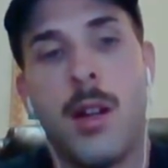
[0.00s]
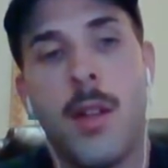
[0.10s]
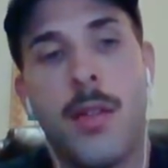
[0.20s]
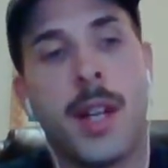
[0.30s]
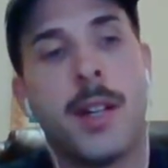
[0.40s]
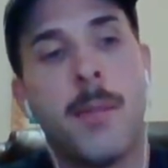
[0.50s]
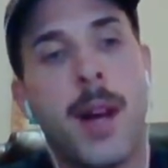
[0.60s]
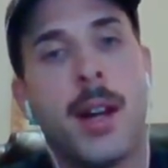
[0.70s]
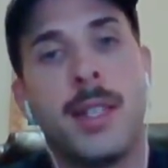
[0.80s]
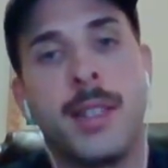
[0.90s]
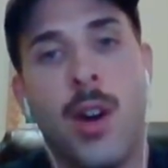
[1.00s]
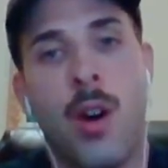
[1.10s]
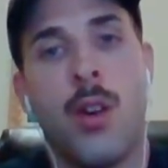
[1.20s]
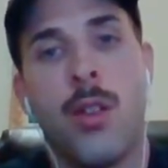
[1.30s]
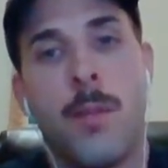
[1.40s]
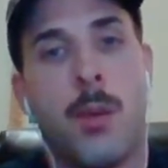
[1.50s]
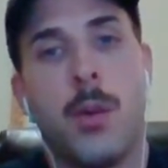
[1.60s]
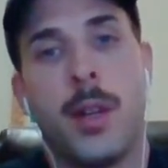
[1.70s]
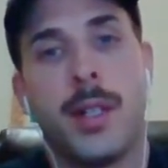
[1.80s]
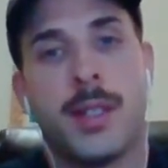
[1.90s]
think about it as all the
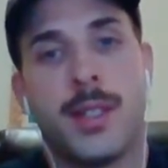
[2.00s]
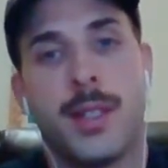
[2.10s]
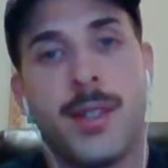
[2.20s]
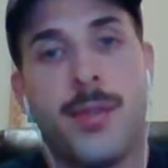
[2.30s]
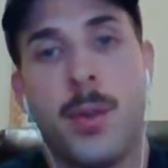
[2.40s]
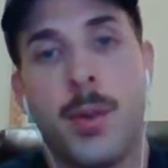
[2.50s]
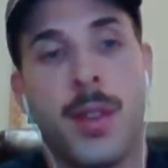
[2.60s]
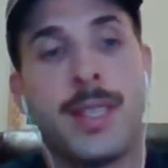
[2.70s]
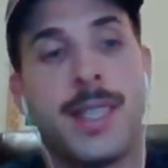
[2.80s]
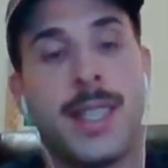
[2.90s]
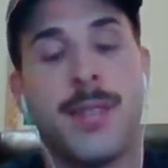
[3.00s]
points for this